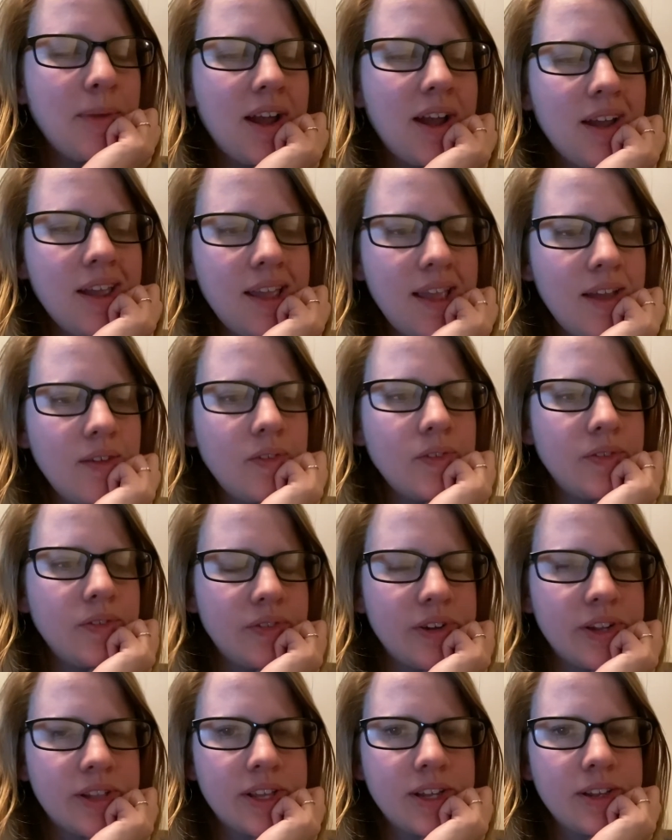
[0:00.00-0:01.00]
have a
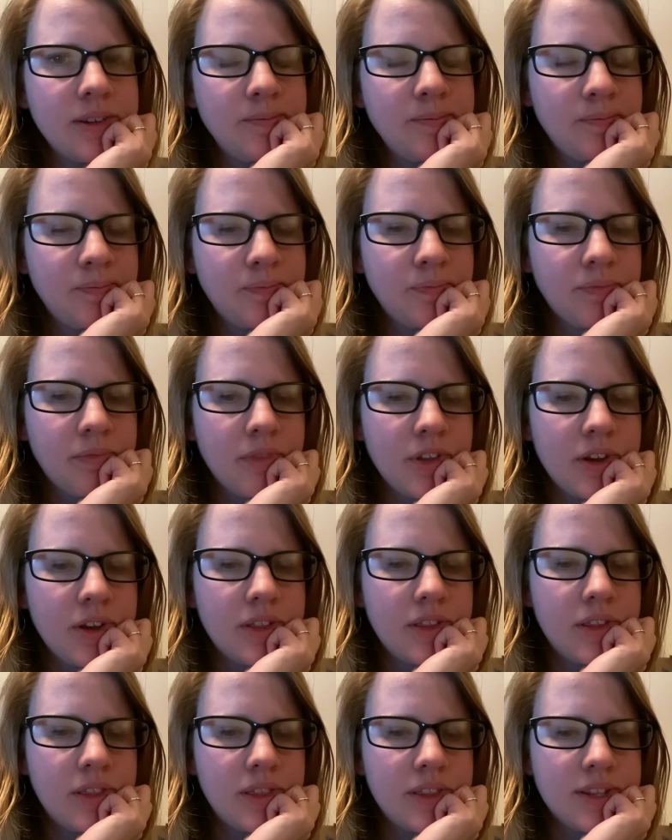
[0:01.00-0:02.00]
feeling
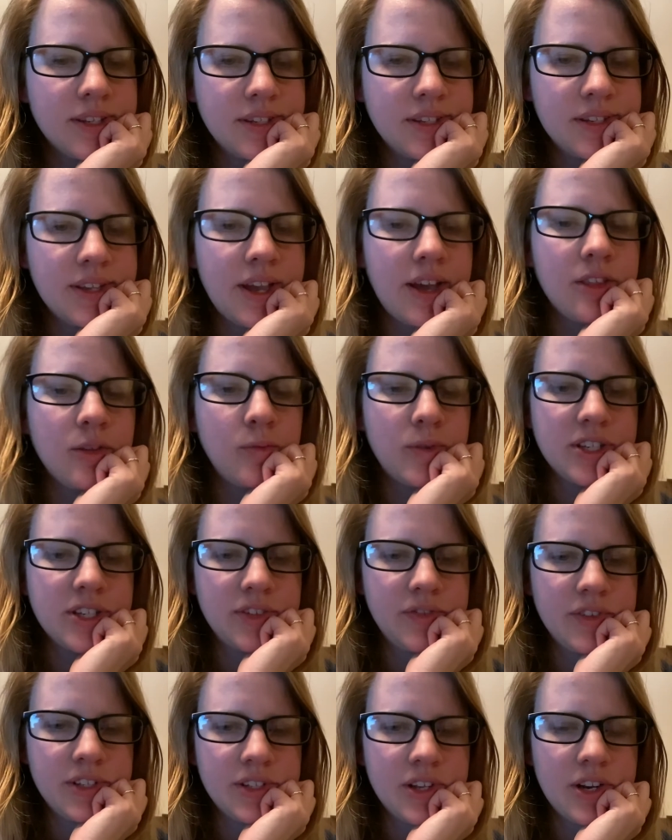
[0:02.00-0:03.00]
this is how the rest of
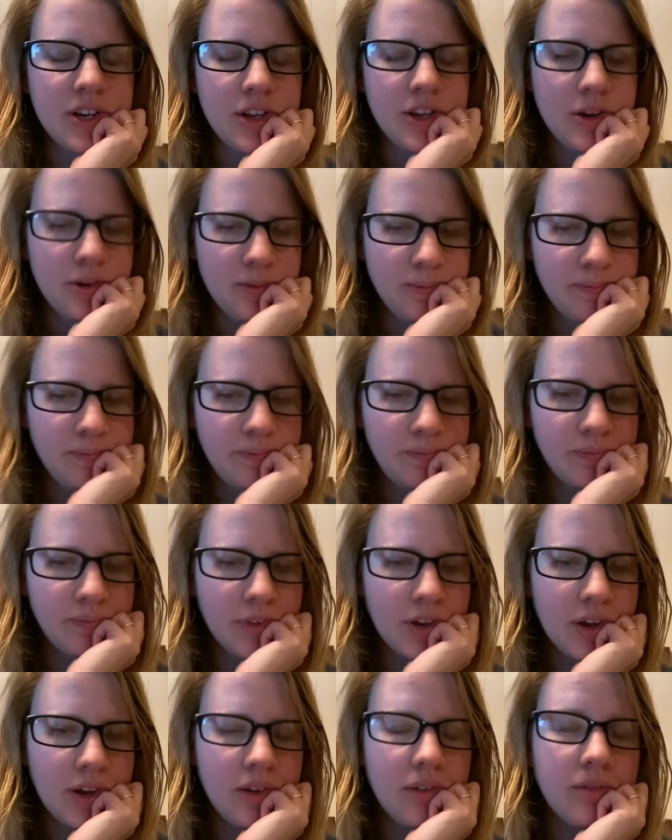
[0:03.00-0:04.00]
it's gonna go,
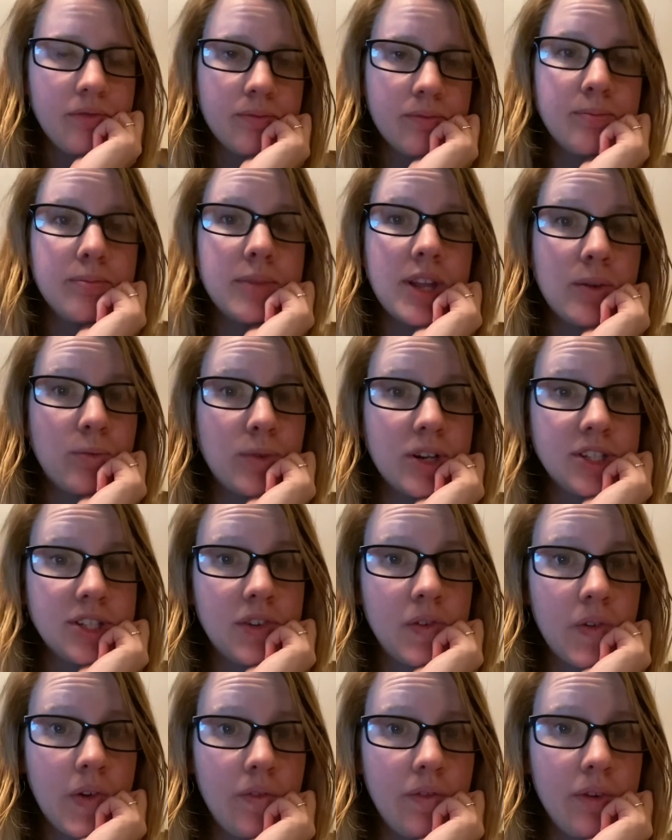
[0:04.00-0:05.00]
rest of
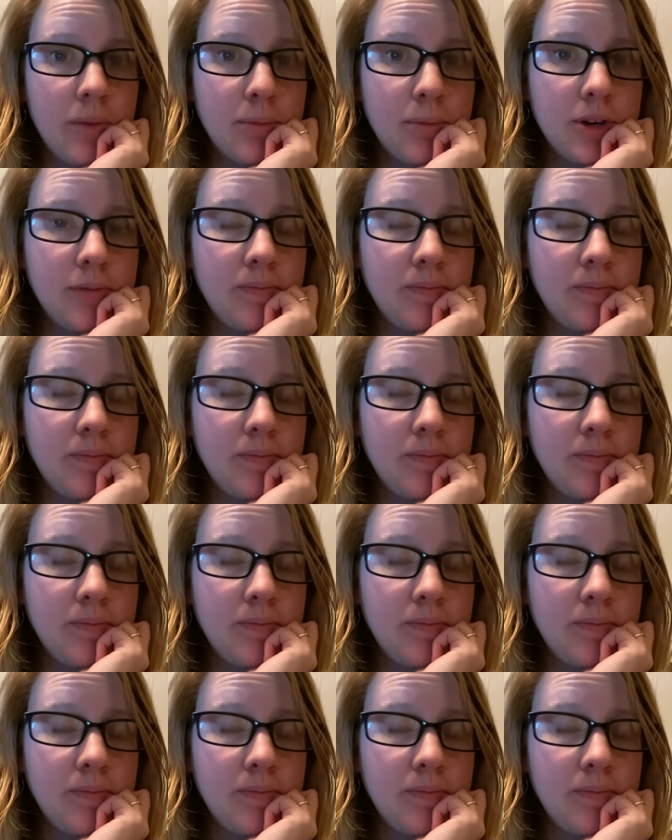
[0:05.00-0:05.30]
November.